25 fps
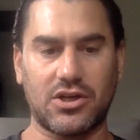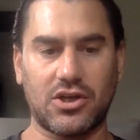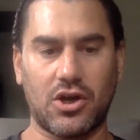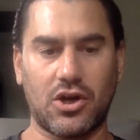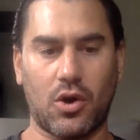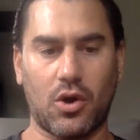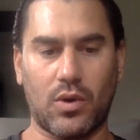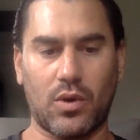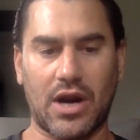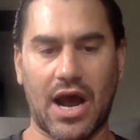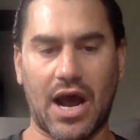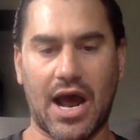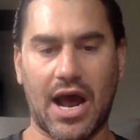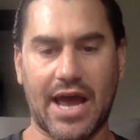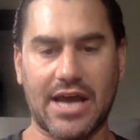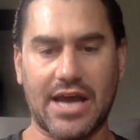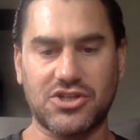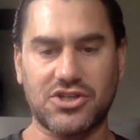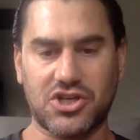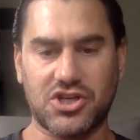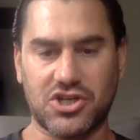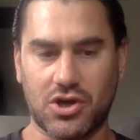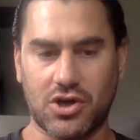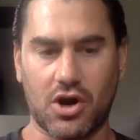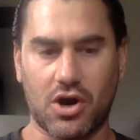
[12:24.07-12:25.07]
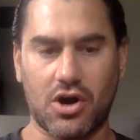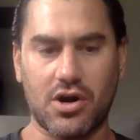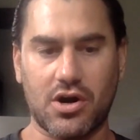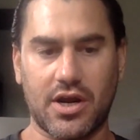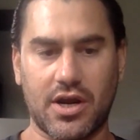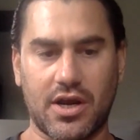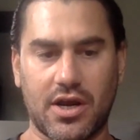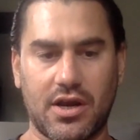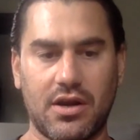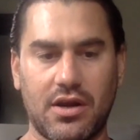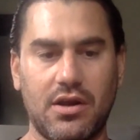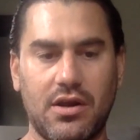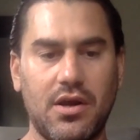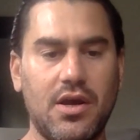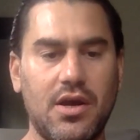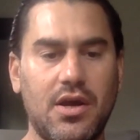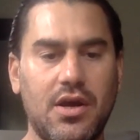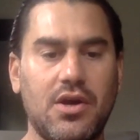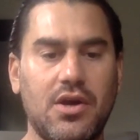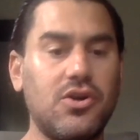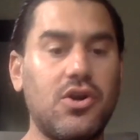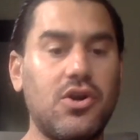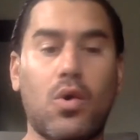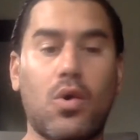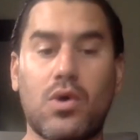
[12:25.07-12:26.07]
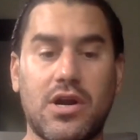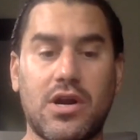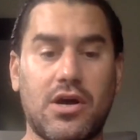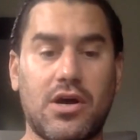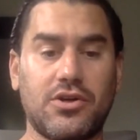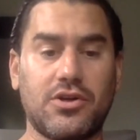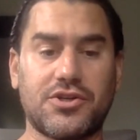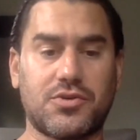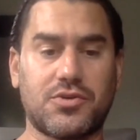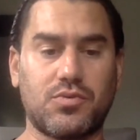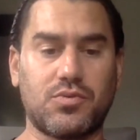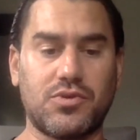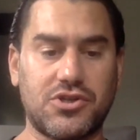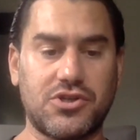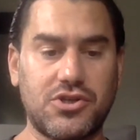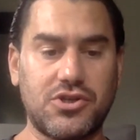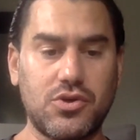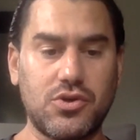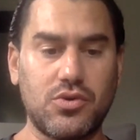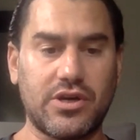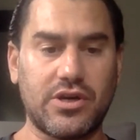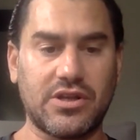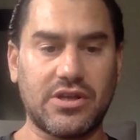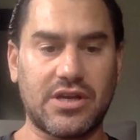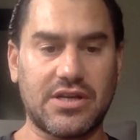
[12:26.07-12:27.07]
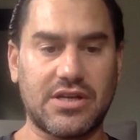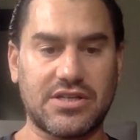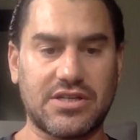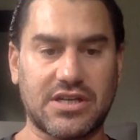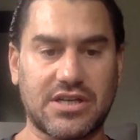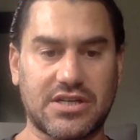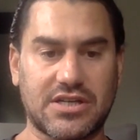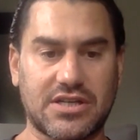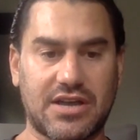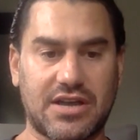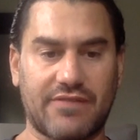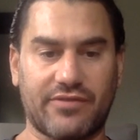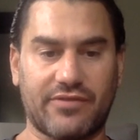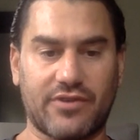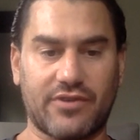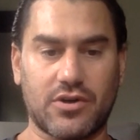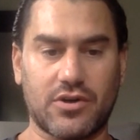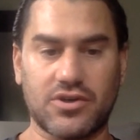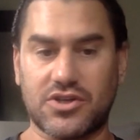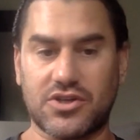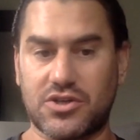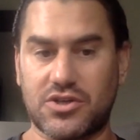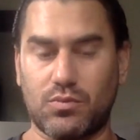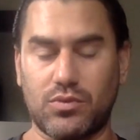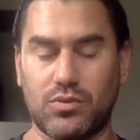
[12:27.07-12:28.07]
When I started, no one else was doing this except for,